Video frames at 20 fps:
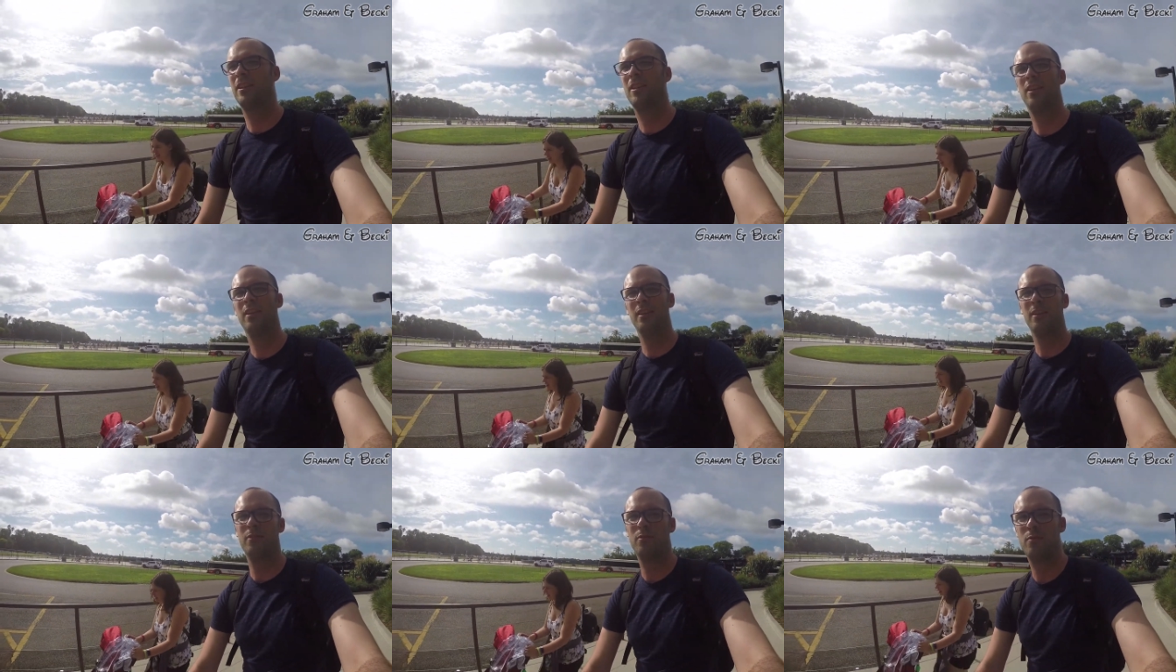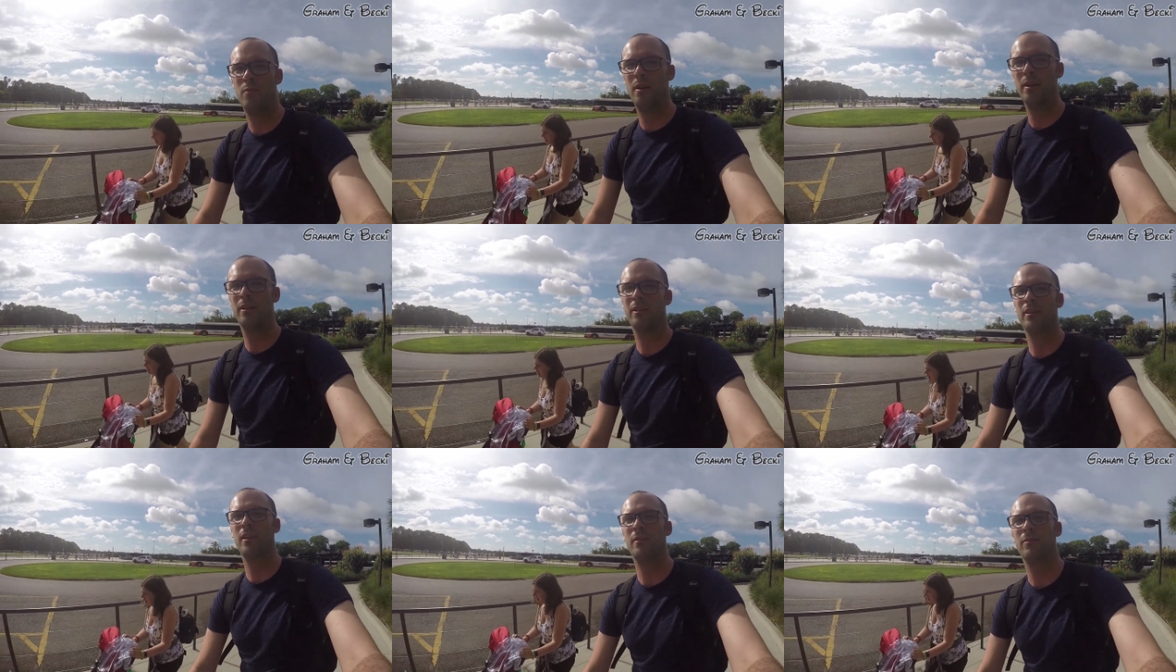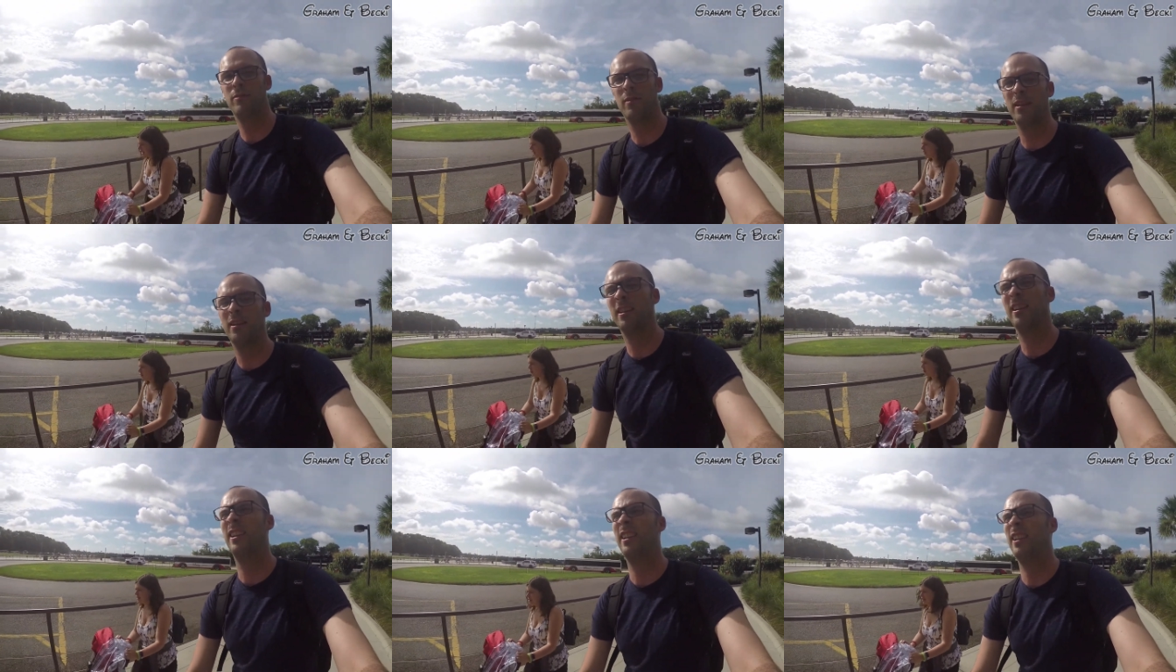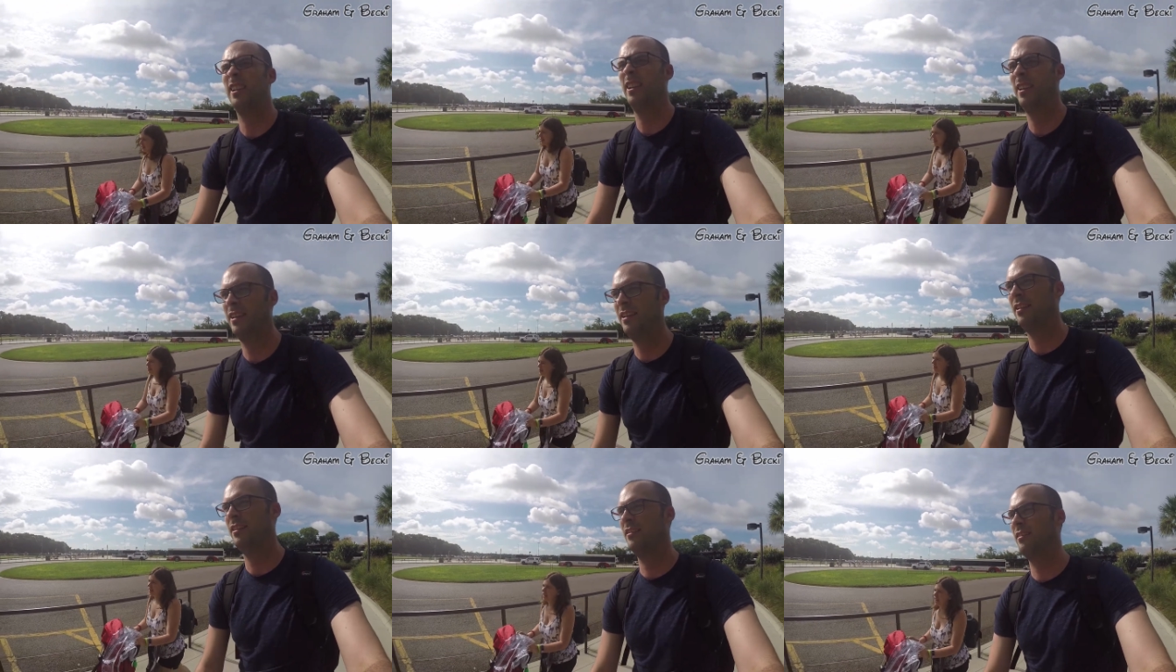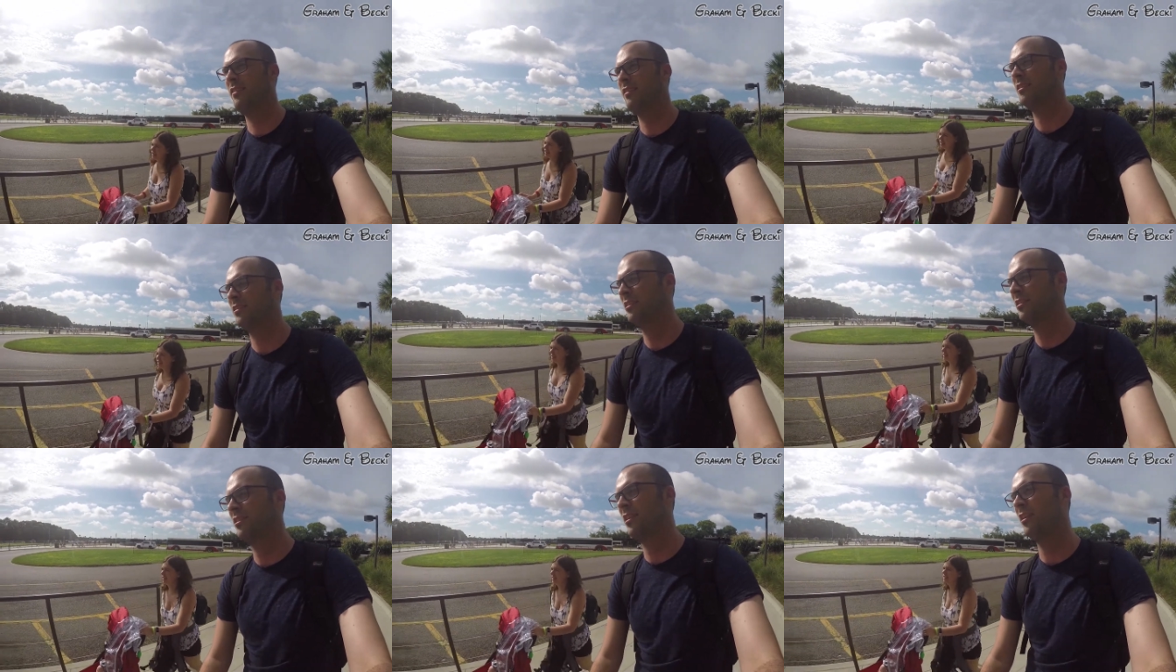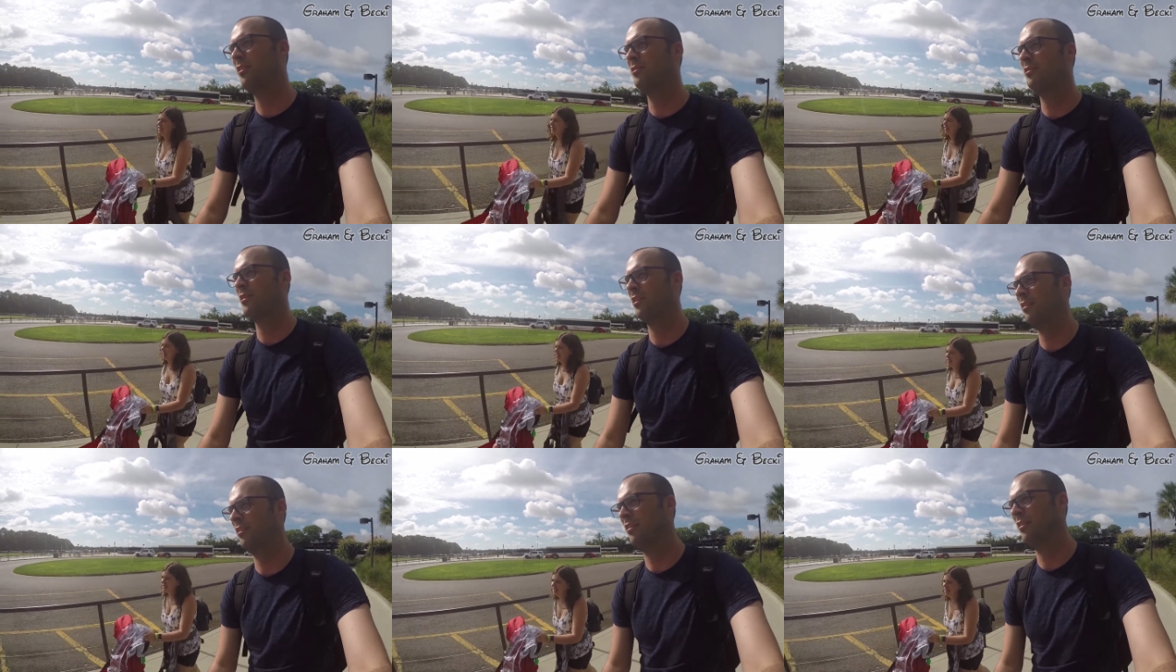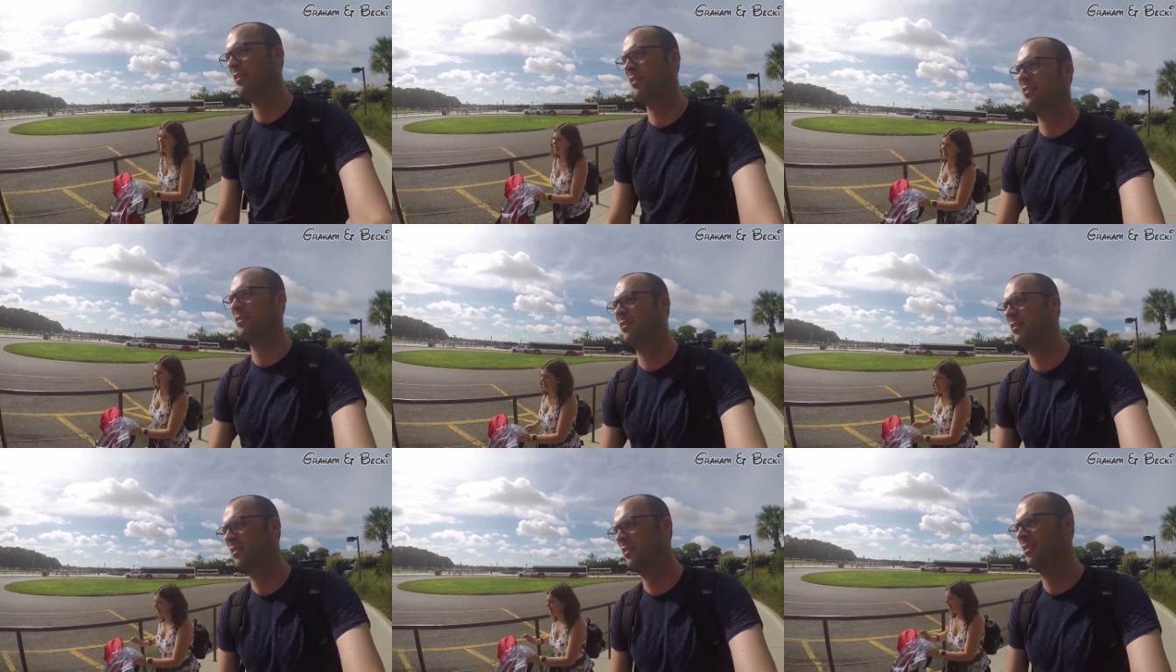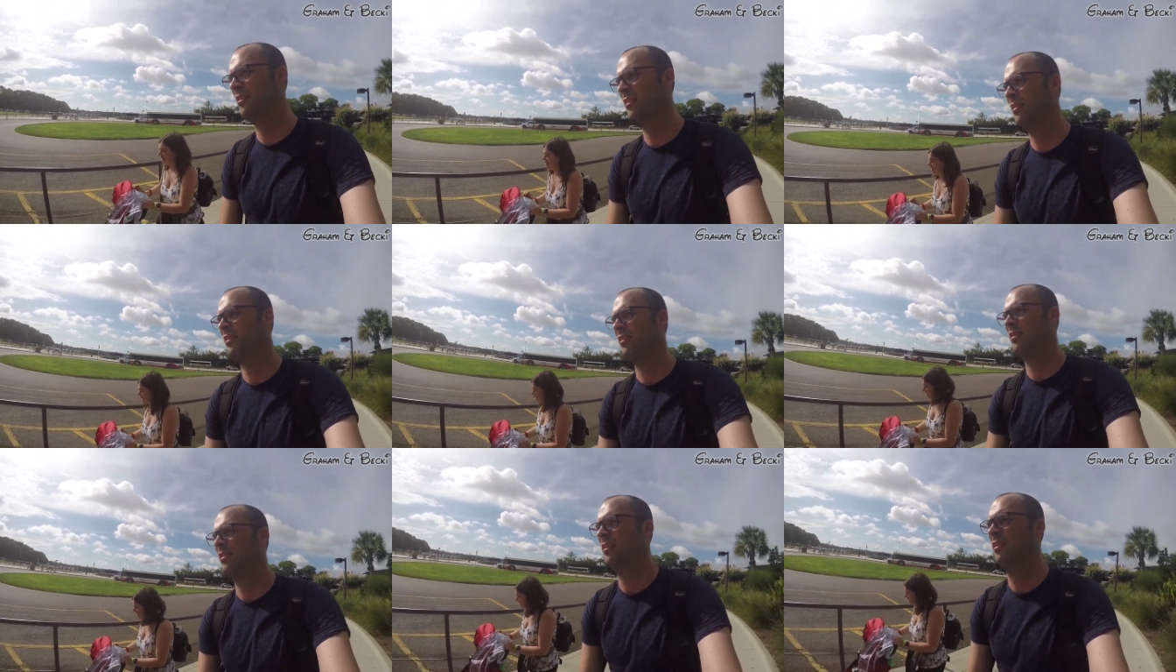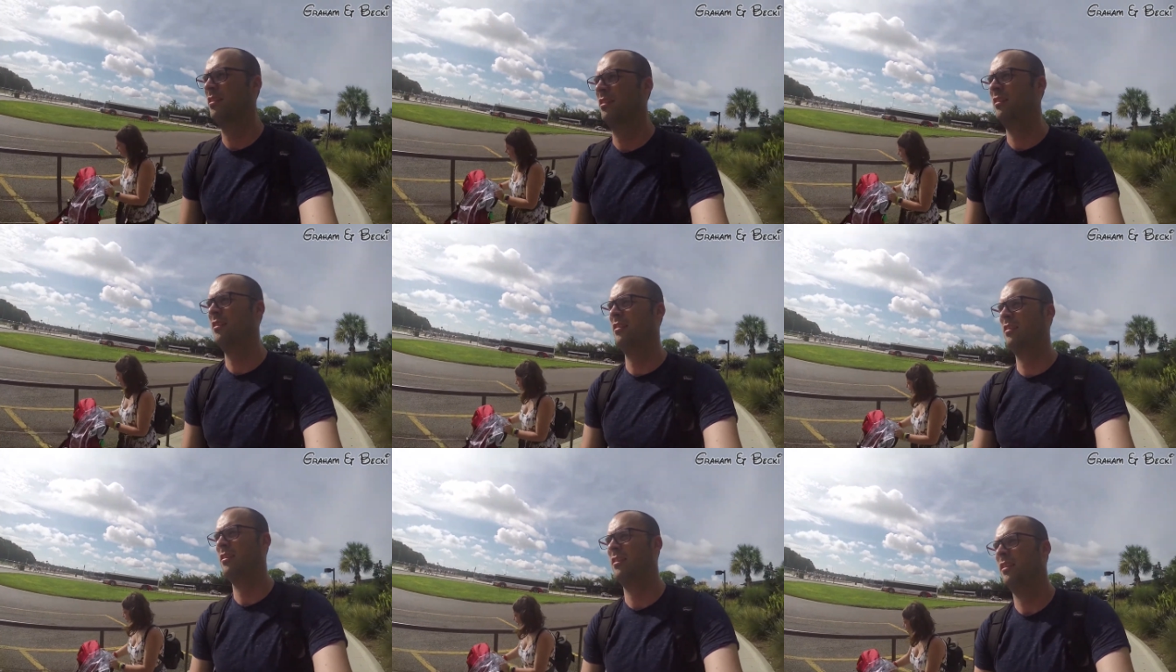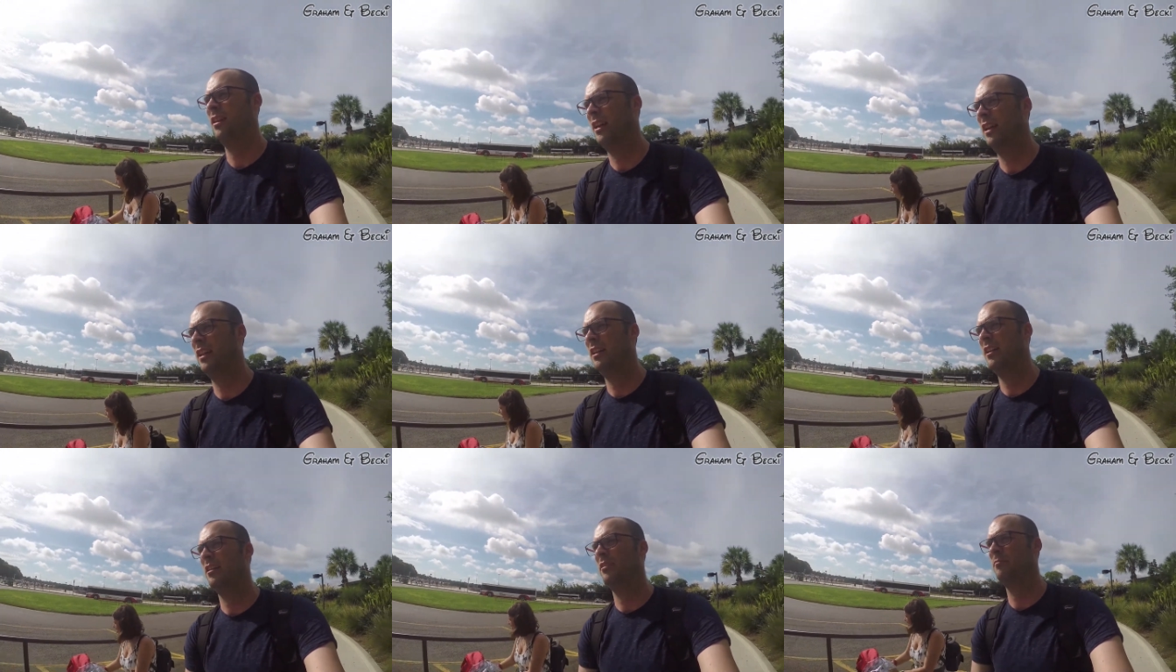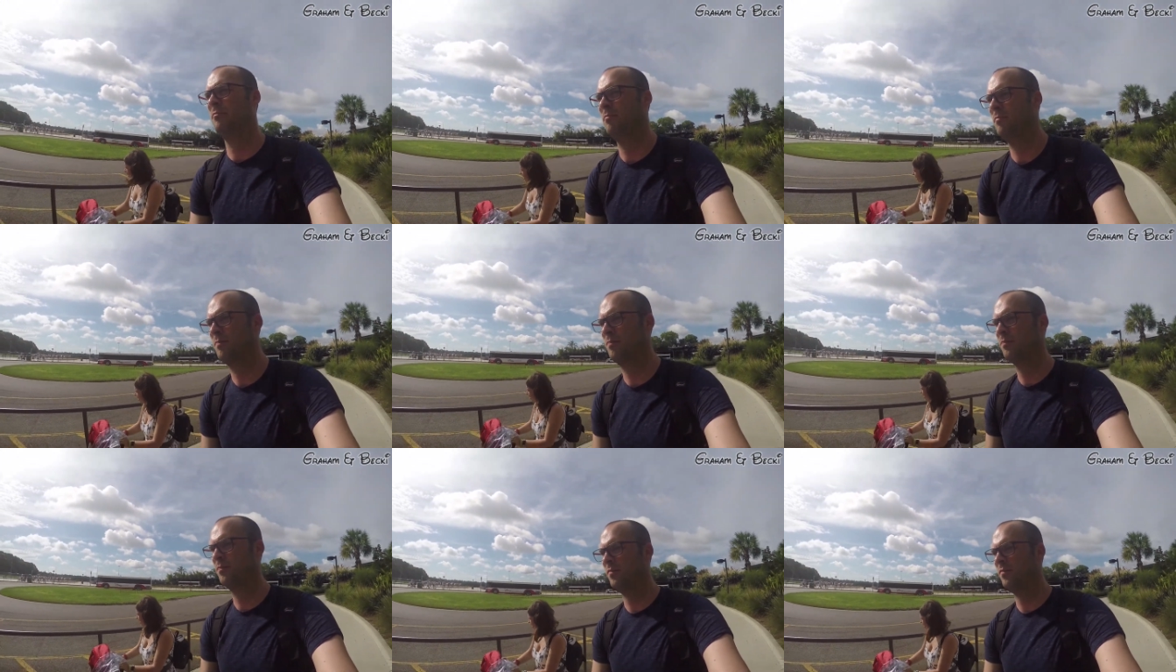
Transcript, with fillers: good. They they're always so friendly, always so, nice. so, so nice. Um,